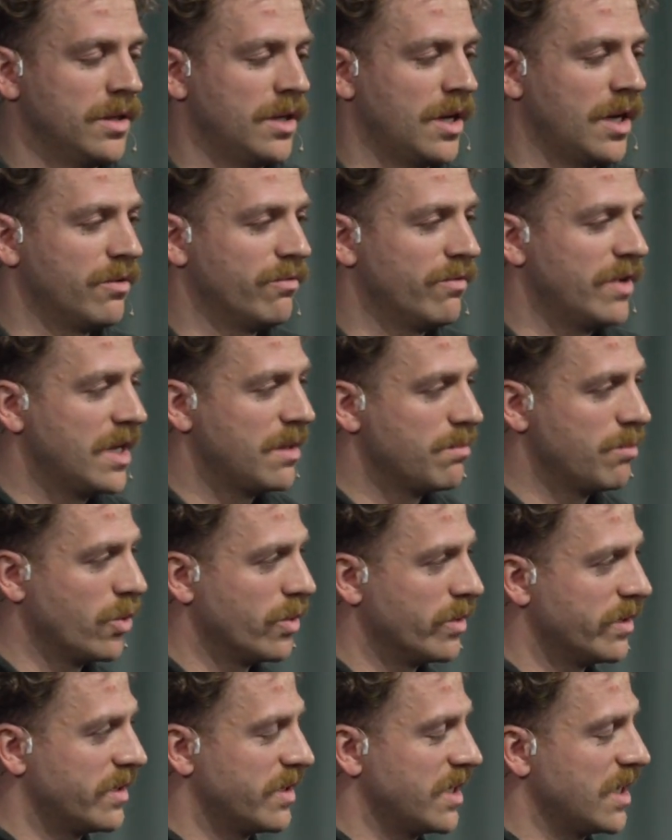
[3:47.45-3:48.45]
And a really
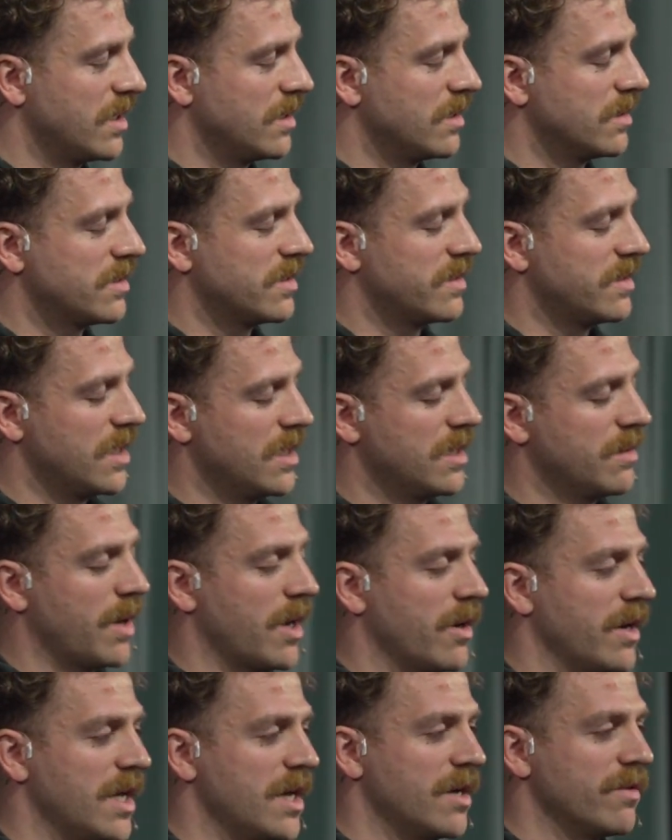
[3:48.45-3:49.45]
important thing to think
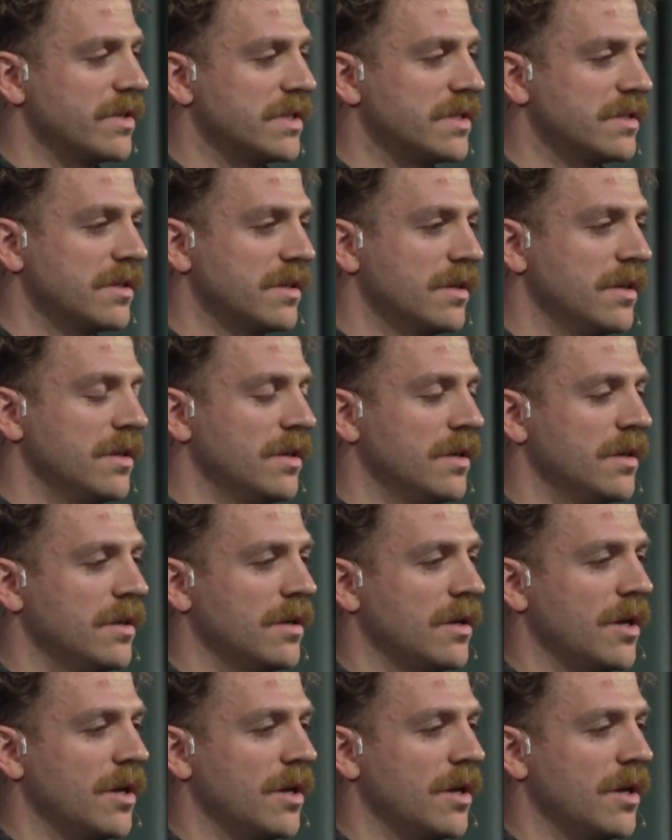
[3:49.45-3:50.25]
about here is